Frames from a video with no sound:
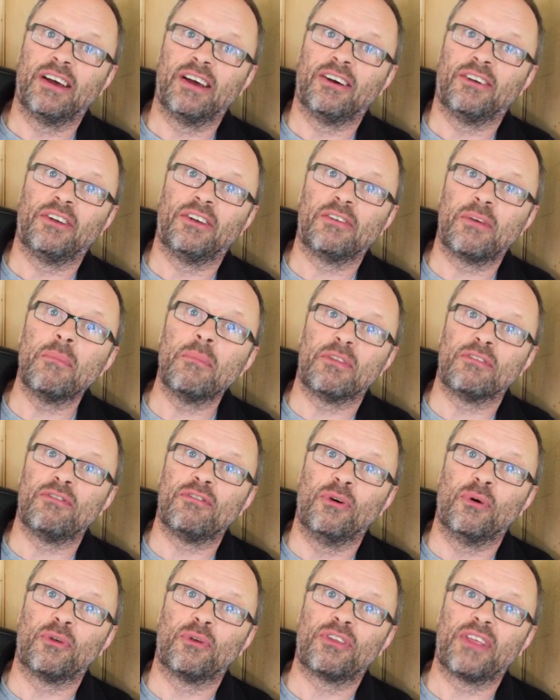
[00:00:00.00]
on November the
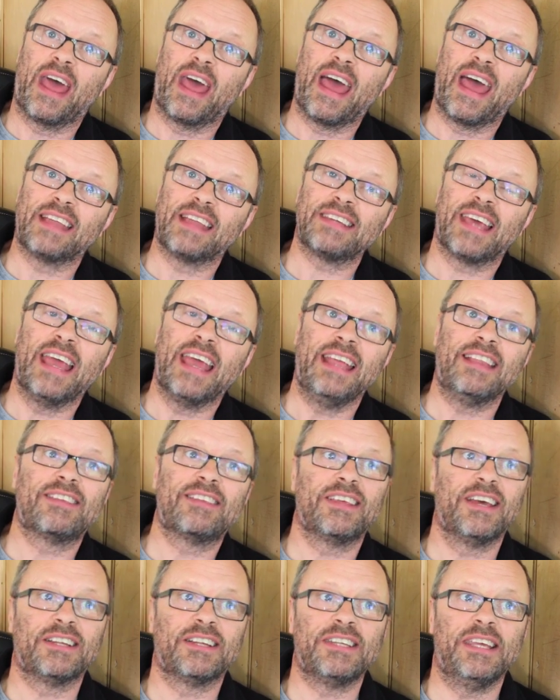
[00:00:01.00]
4th at
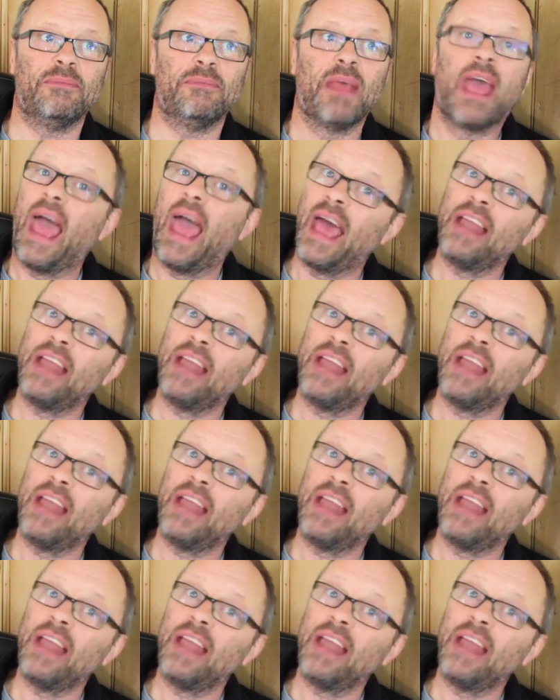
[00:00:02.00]
8:30